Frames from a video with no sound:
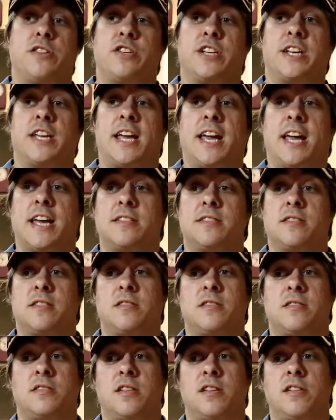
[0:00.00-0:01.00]
She cans
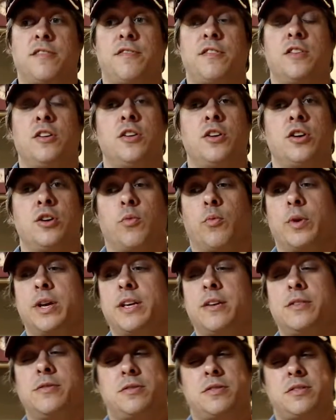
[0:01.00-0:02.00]
this stuff. We
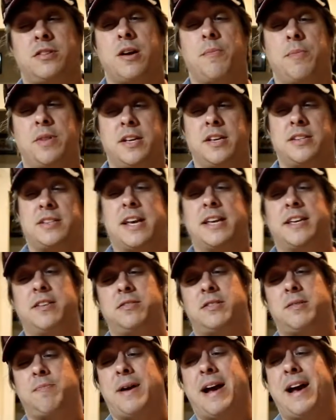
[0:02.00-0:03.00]
used some of this. I
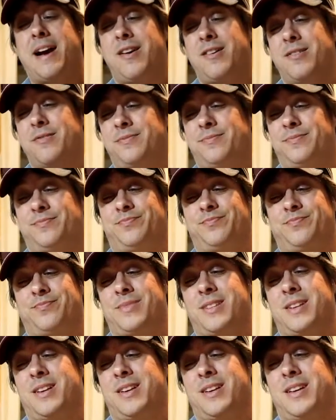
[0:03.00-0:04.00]
used about
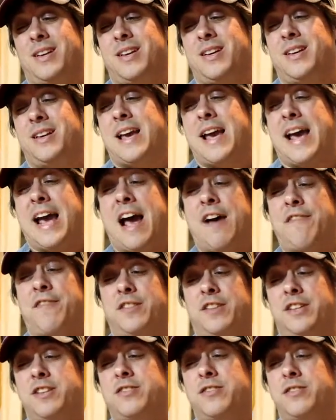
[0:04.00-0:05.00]
half
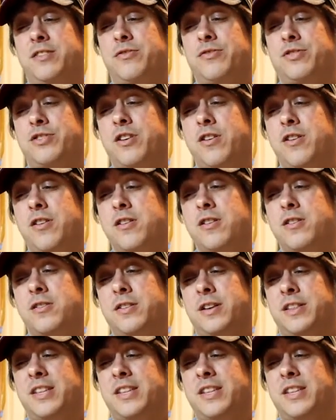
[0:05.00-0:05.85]
of this little jar.